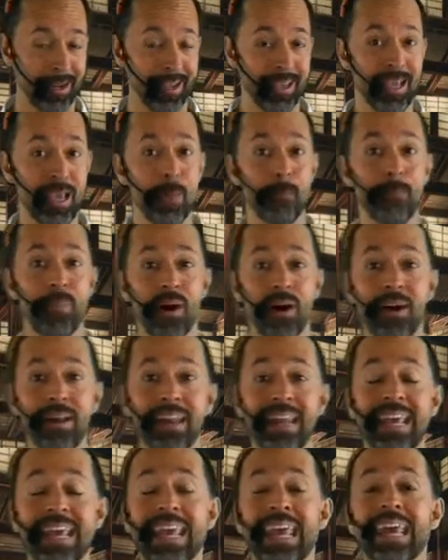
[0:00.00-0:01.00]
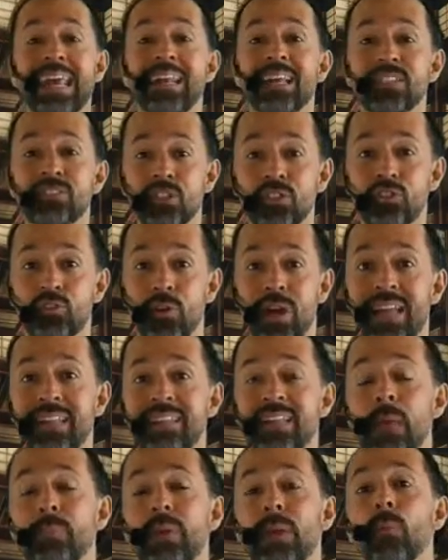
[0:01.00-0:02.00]
But it is a trend that
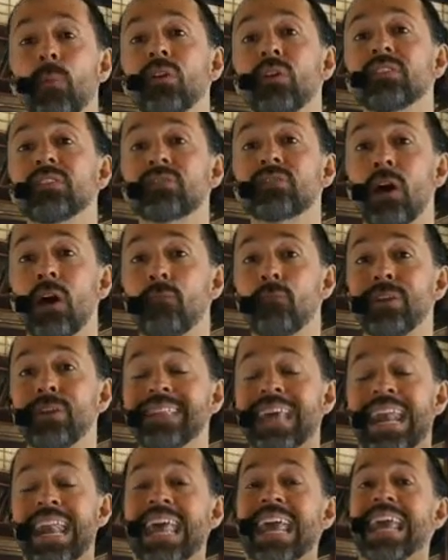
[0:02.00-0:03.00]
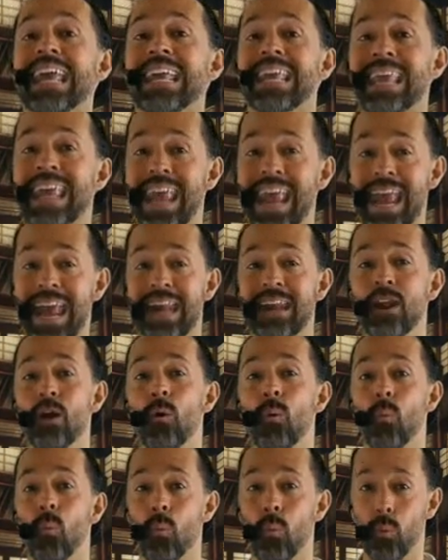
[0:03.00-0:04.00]
people are discovering that it can
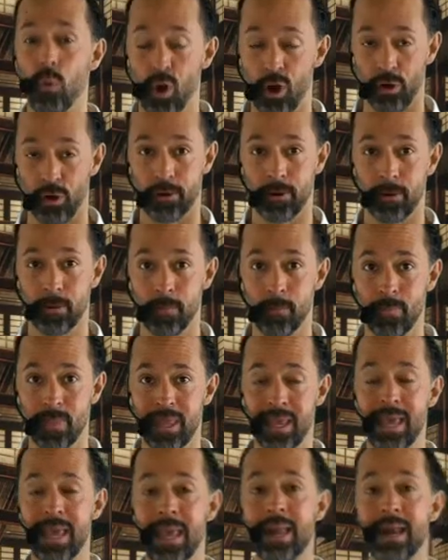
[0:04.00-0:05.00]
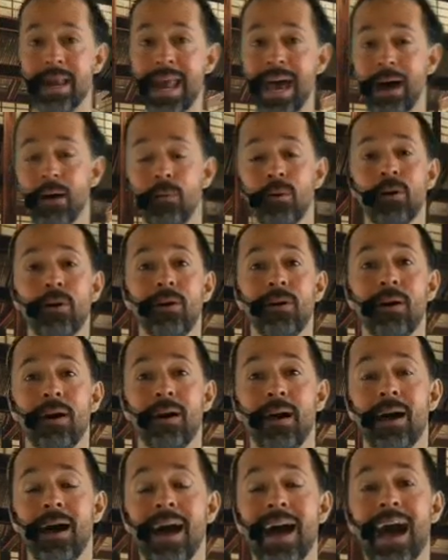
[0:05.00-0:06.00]
work. Now,
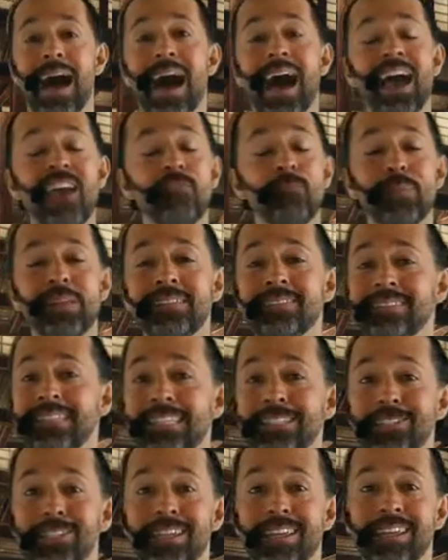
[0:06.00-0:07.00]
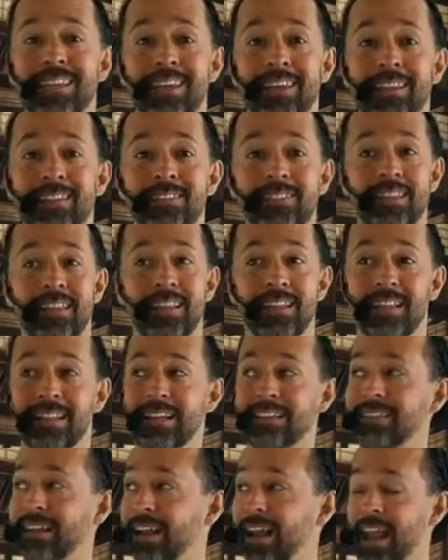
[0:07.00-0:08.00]
I've been teaching kids
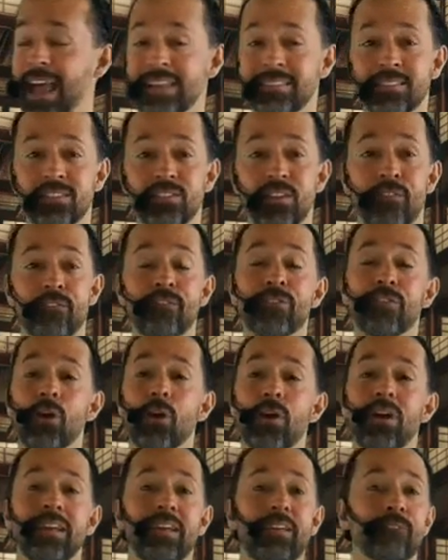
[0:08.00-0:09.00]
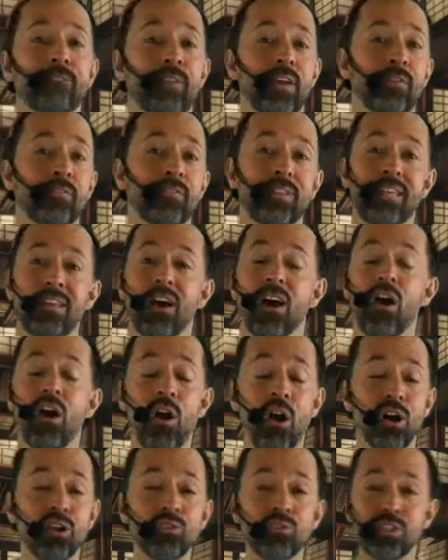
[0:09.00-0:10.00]
classes of 30, 50,
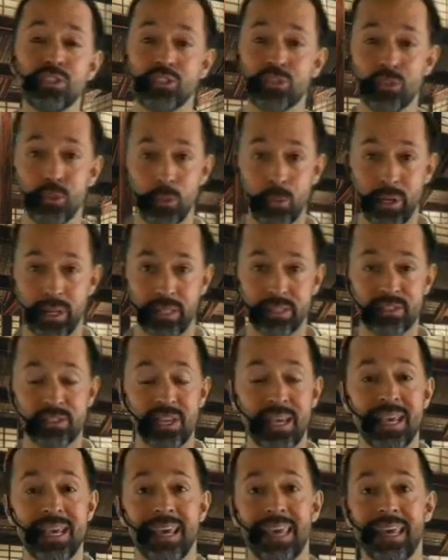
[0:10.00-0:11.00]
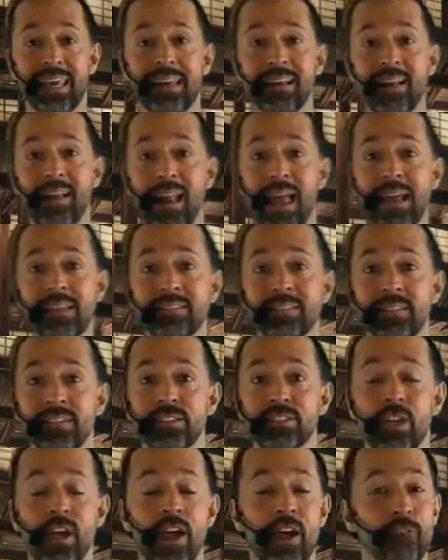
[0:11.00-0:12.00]
100 students in classes
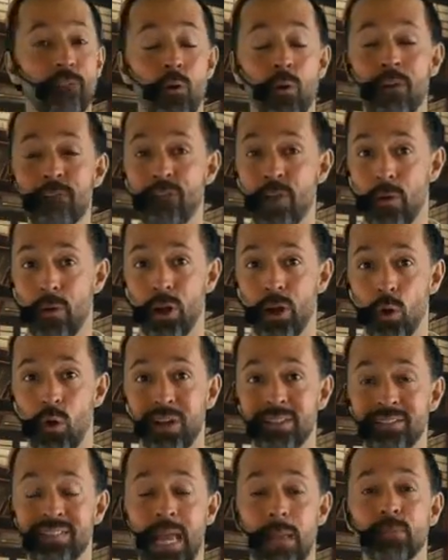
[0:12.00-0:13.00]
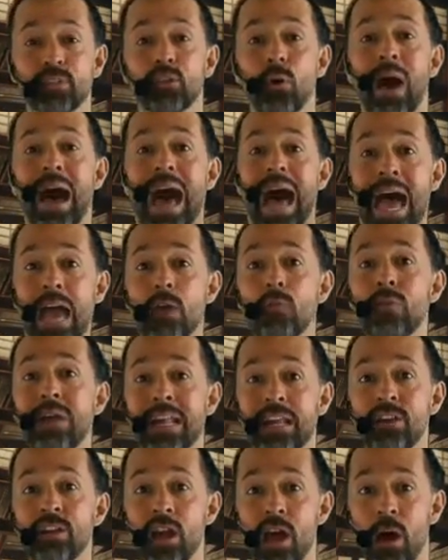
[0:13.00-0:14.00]
for a very long time. So I already
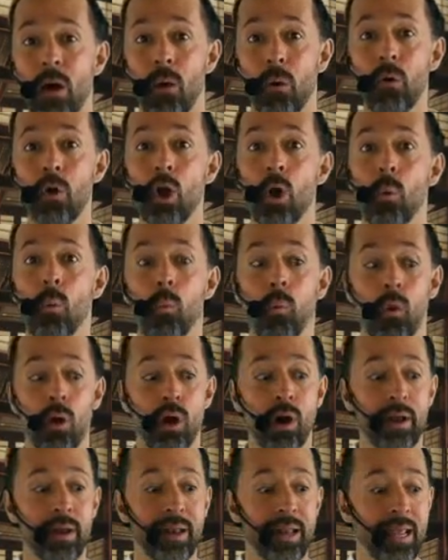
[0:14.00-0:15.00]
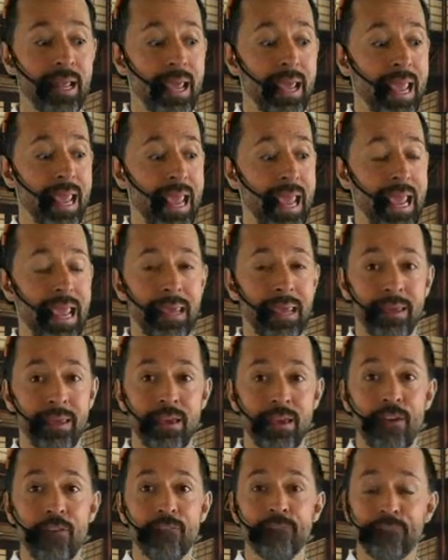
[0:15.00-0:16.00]
know what a
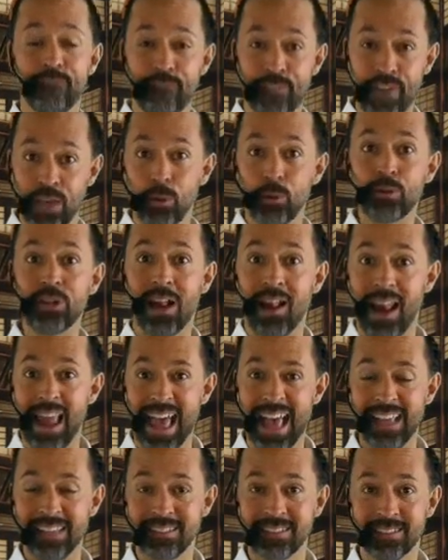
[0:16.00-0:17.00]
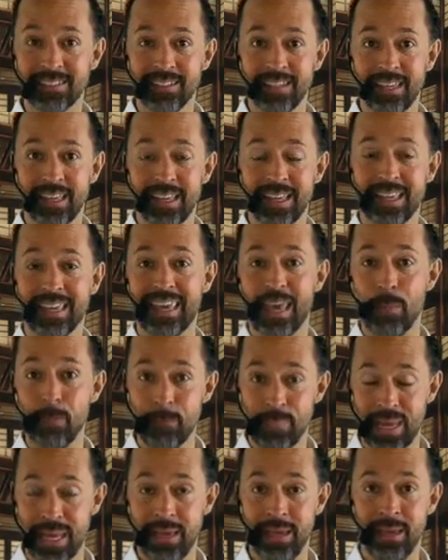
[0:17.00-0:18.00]
filled class can
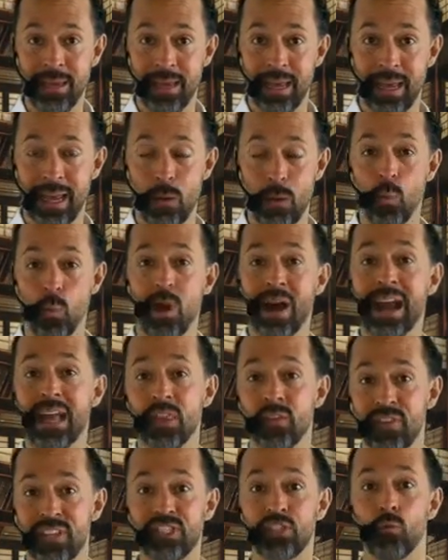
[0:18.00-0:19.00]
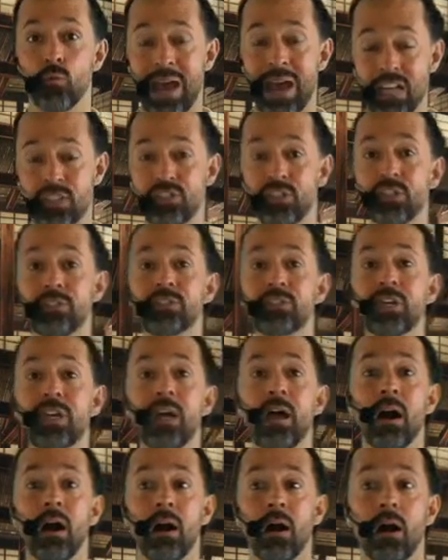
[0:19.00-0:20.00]
be and what kind of interactions
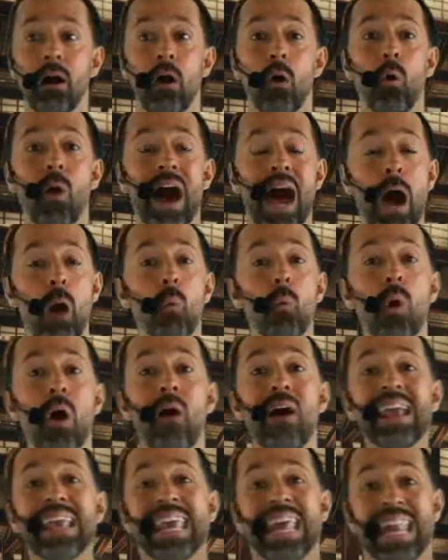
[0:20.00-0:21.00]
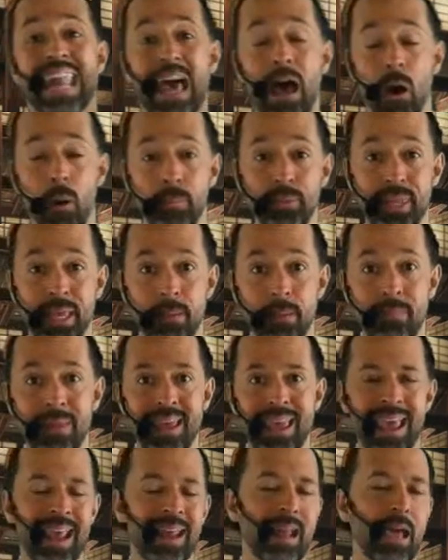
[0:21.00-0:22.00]
or how well I can help them.
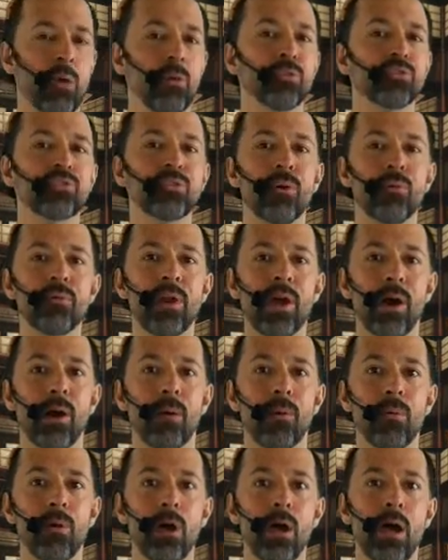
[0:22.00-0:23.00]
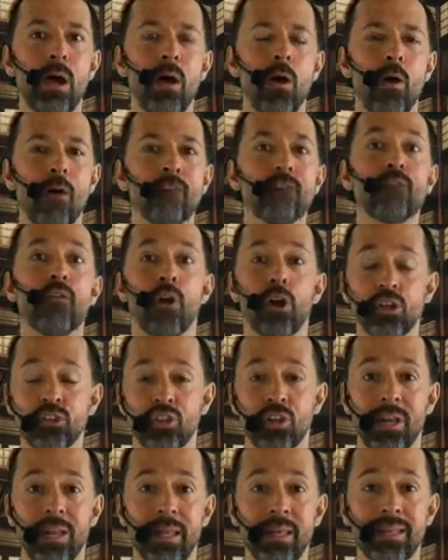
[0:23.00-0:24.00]
And I also know
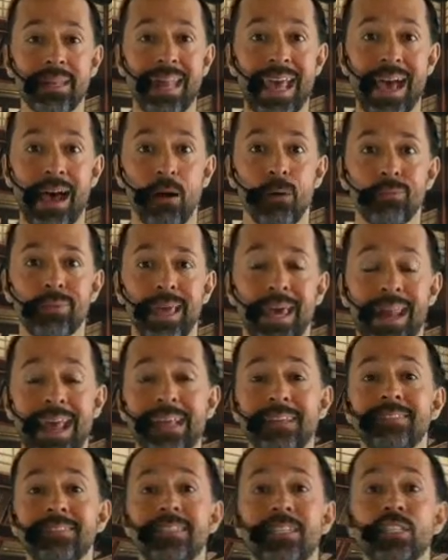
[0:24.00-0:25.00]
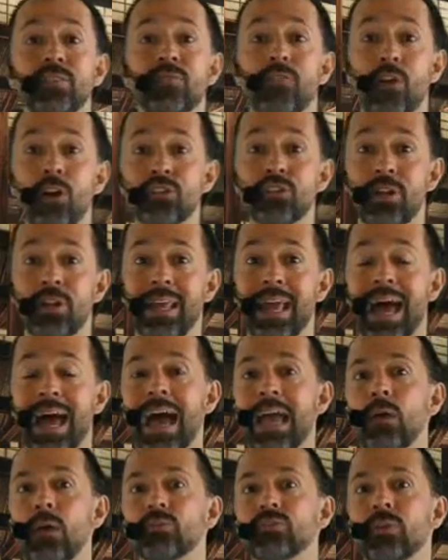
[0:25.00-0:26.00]
virtually, now that I teach virtually, I
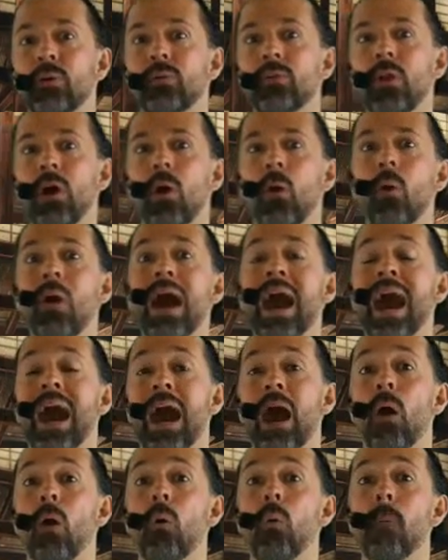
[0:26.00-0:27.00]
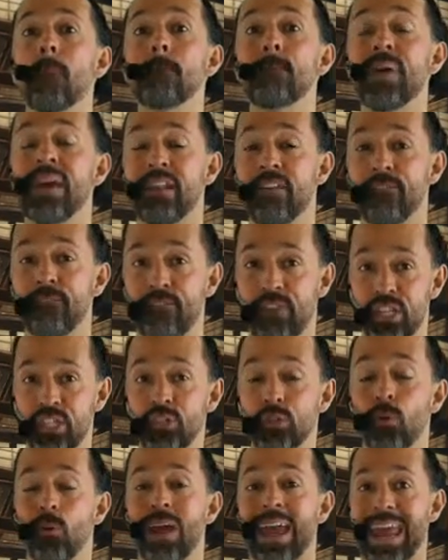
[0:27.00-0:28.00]
also know how
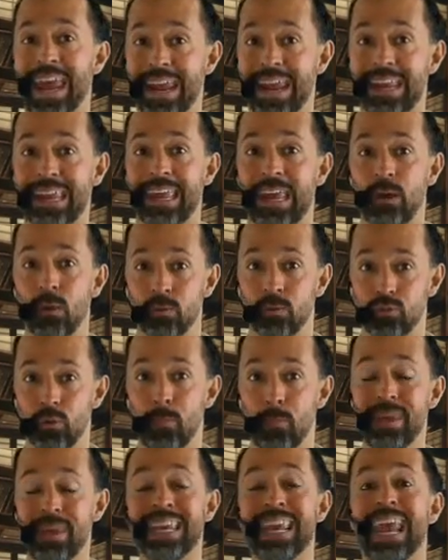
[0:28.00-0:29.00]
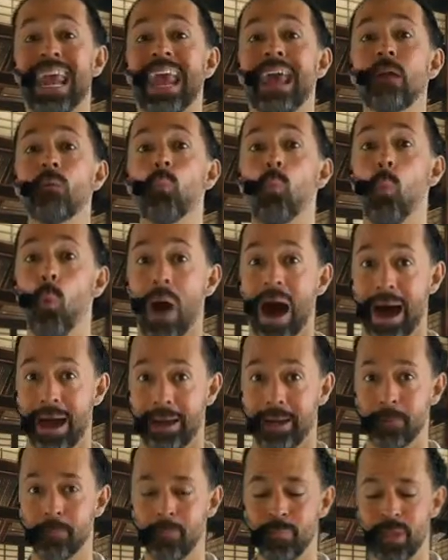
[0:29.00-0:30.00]
beneficial it can also be and why.
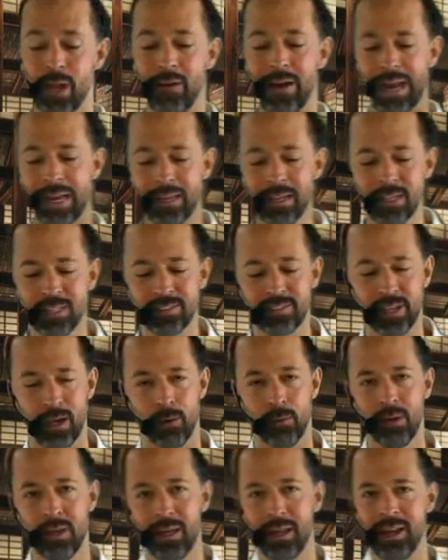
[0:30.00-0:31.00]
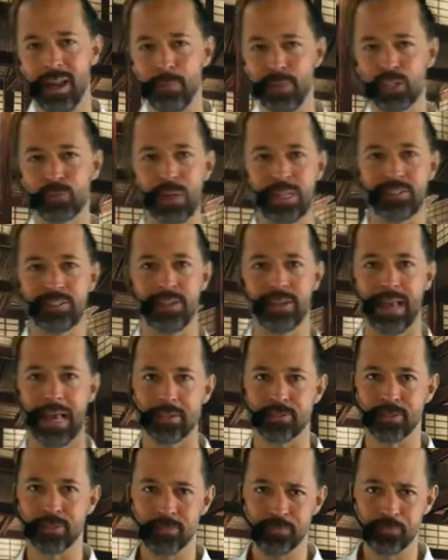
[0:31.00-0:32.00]
All right, so let me explain to you
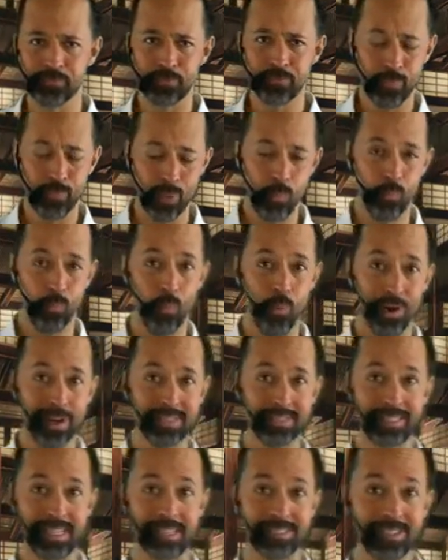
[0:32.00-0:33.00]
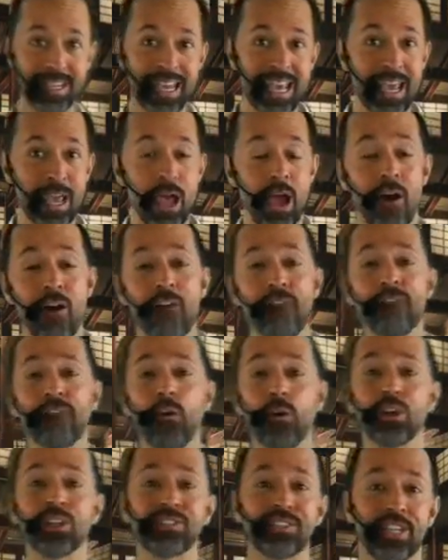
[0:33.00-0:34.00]
guys. One is this, 4
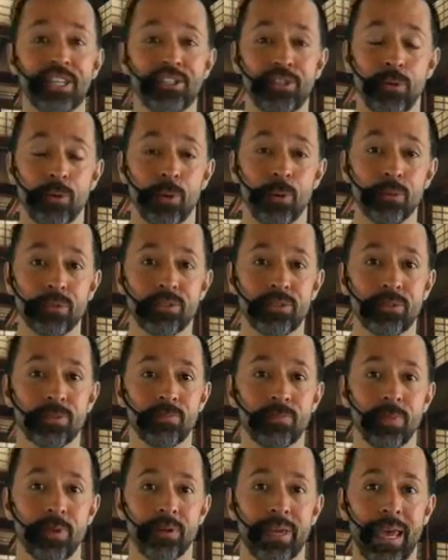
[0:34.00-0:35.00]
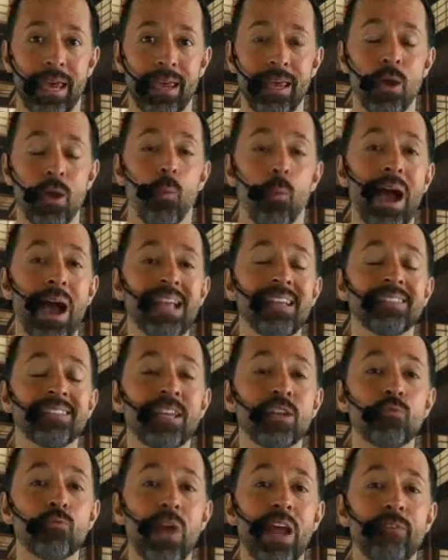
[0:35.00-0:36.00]
to 6 year olds, okay? Why is it
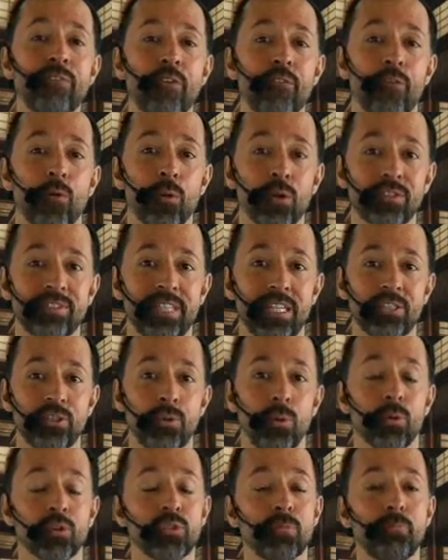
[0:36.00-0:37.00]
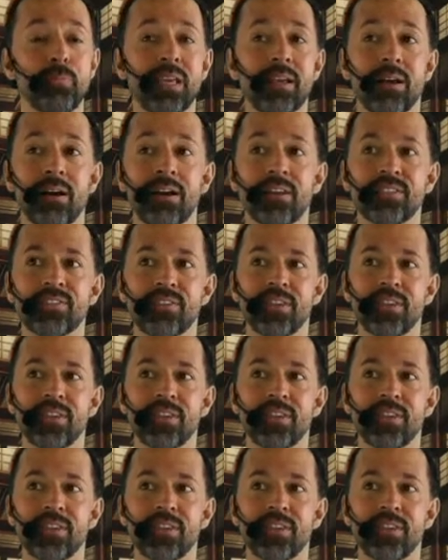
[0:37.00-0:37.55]
great for 4 to 6 year olds? Because